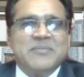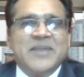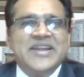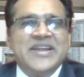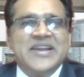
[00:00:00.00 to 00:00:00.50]

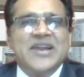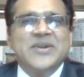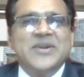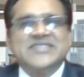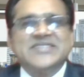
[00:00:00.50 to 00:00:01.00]

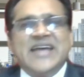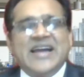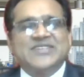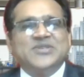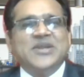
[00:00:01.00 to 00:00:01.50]
Multi-cloud is
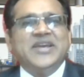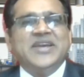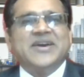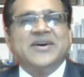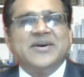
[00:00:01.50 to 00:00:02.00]

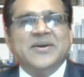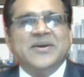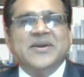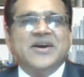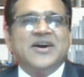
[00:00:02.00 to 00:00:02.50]
actually
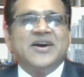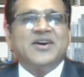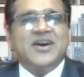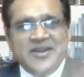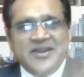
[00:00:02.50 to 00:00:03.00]

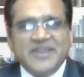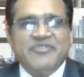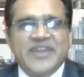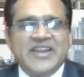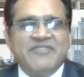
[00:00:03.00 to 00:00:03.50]
a
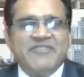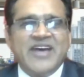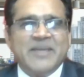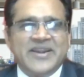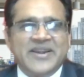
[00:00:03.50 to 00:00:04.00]
different
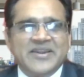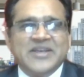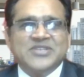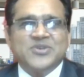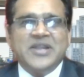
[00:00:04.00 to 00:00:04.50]
environment.
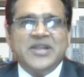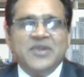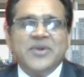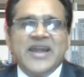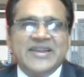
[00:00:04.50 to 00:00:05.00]
So
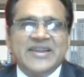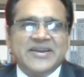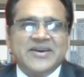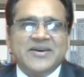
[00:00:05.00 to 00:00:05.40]
look at